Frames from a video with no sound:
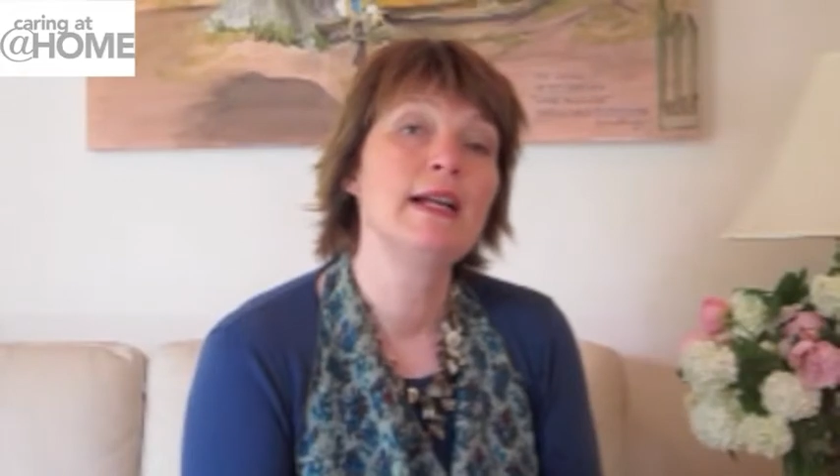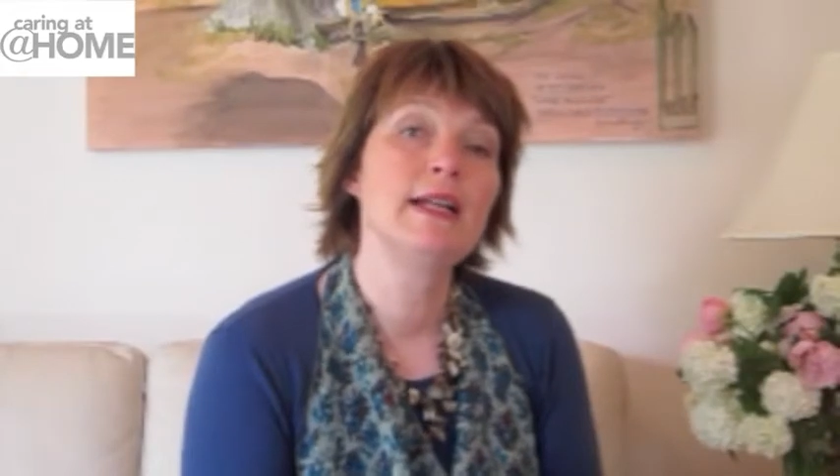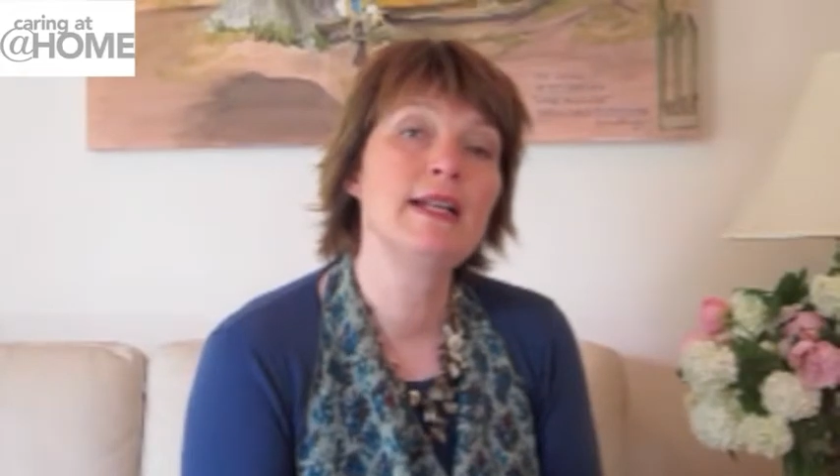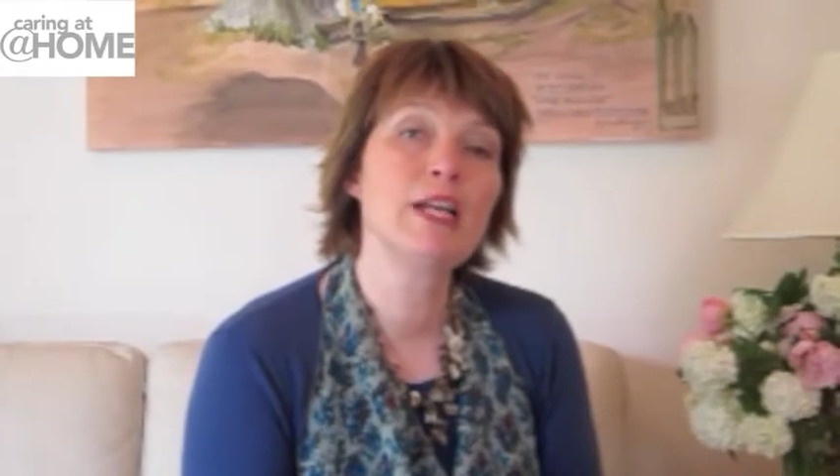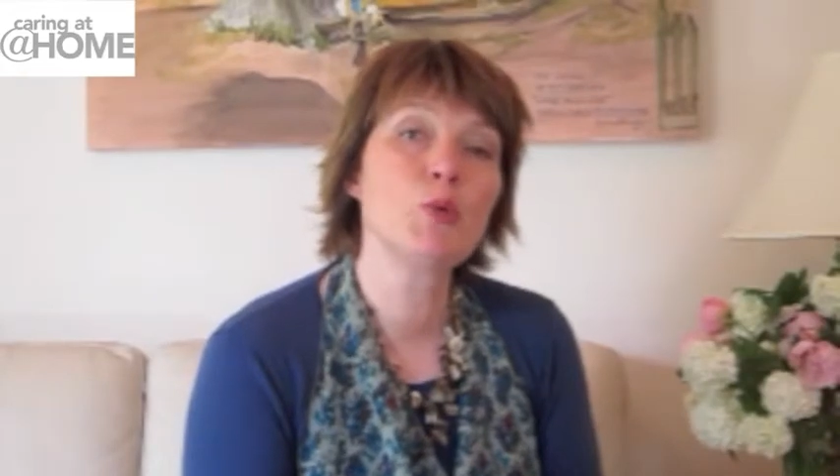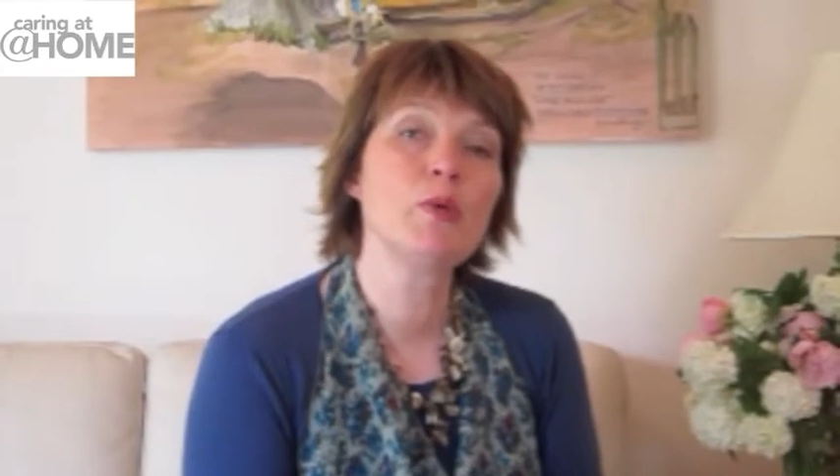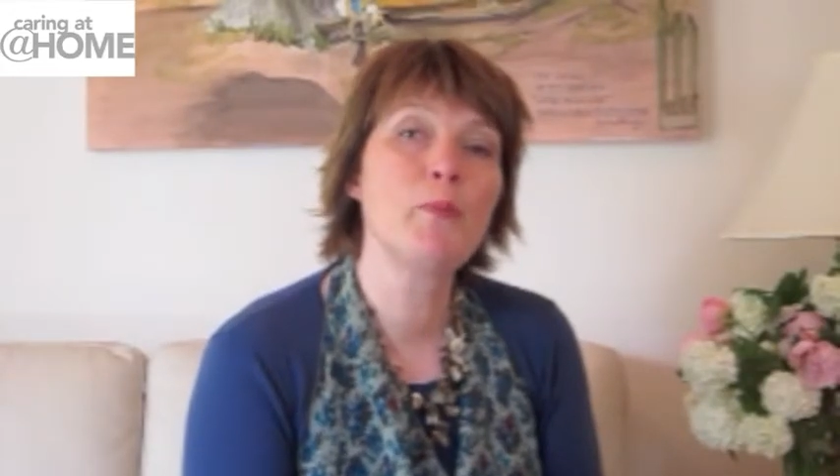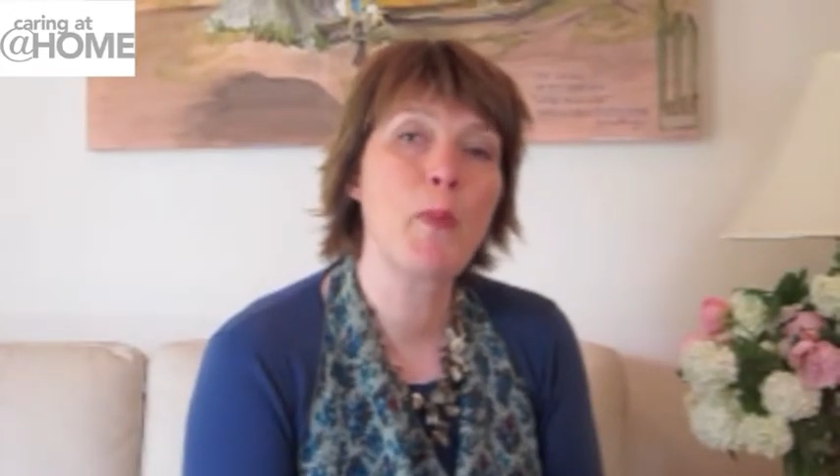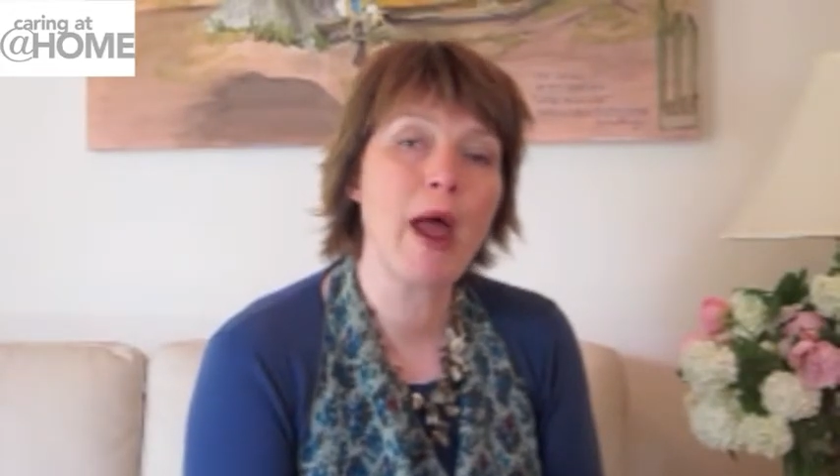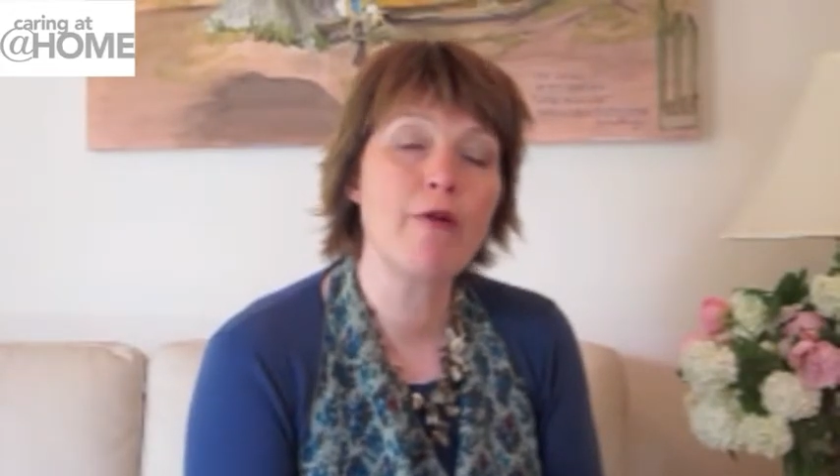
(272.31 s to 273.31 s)

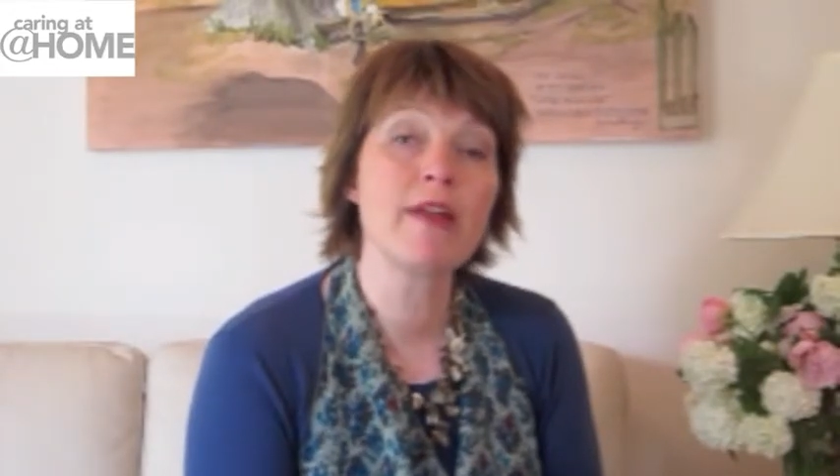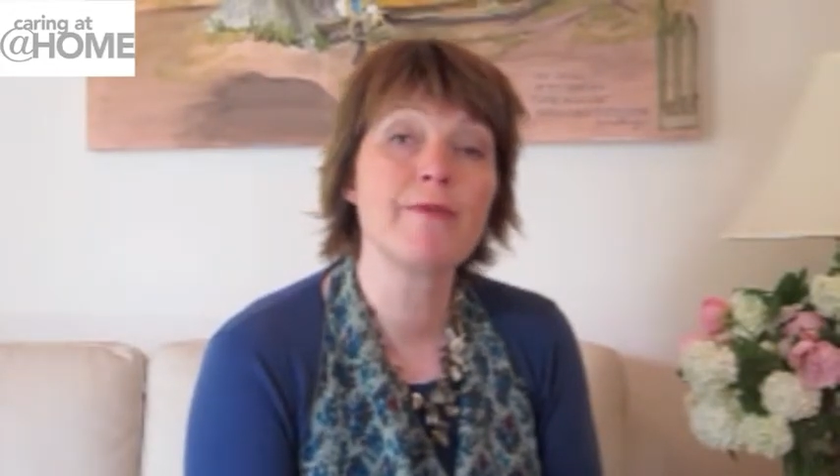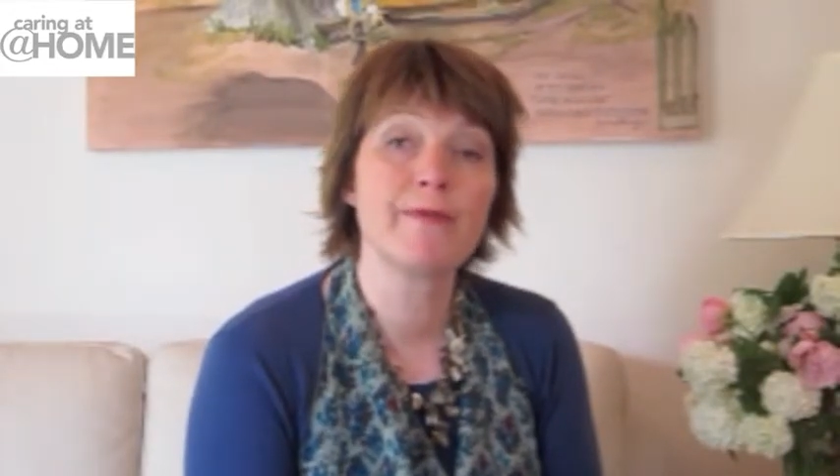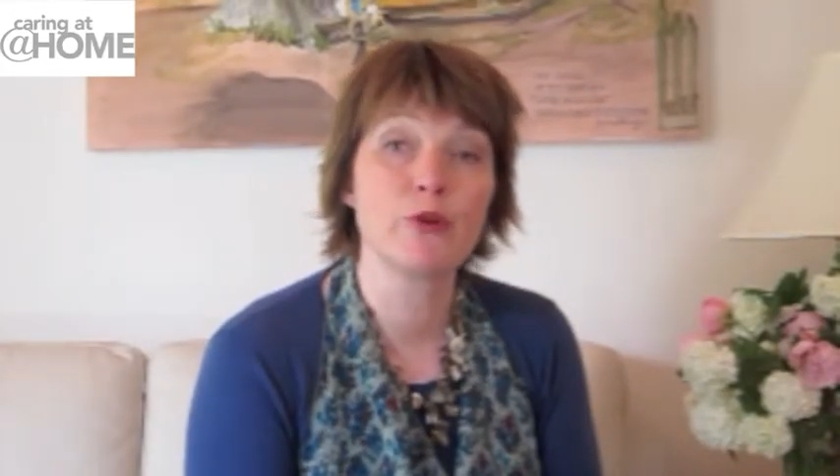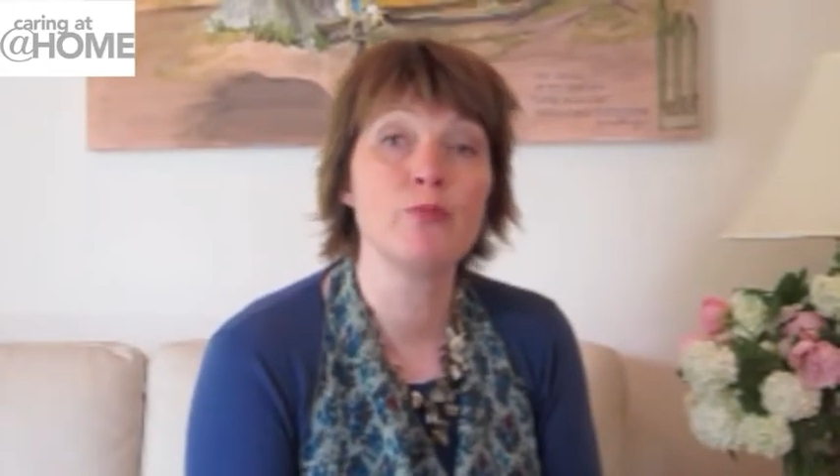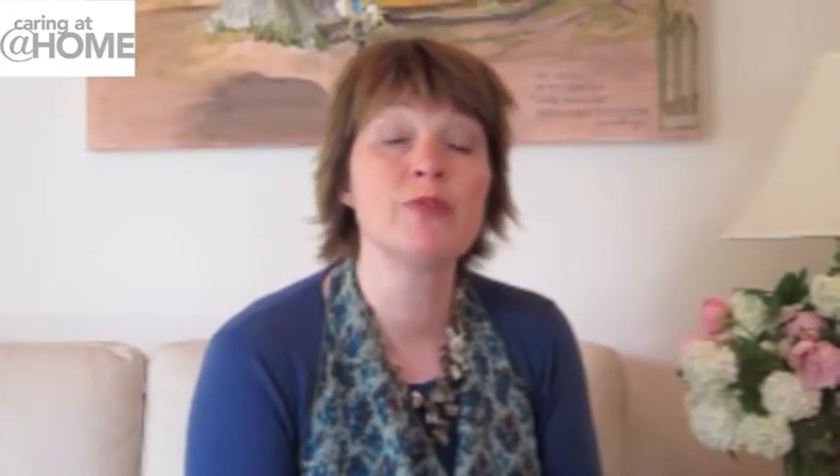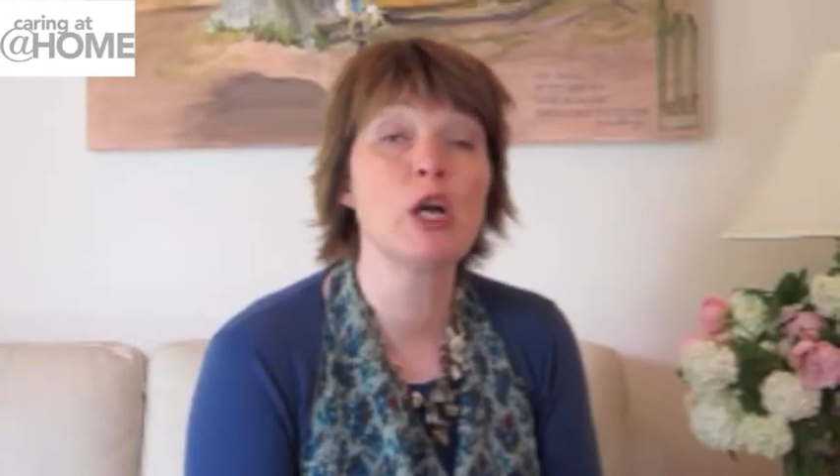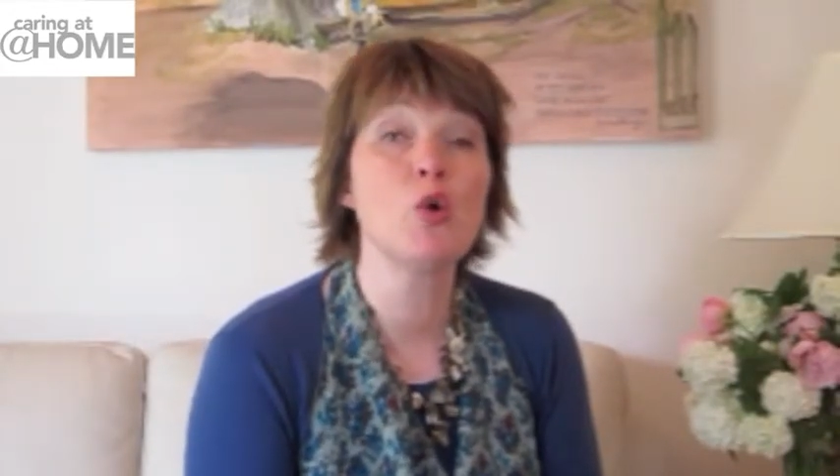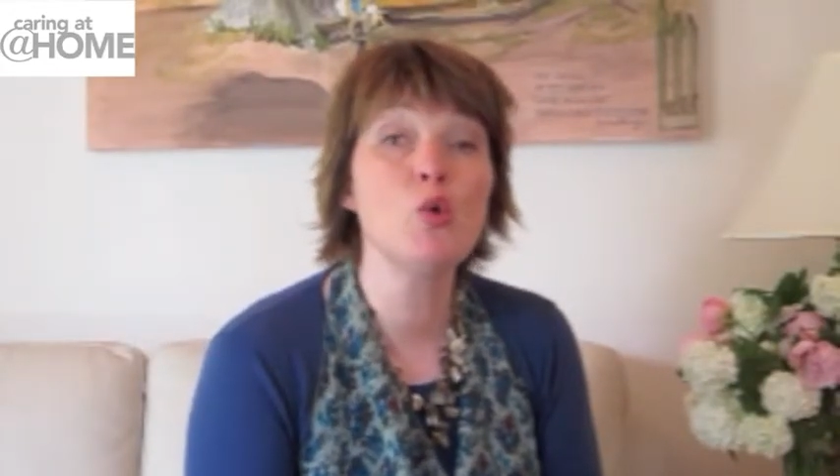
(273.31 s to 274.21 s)
Liquid barrier films are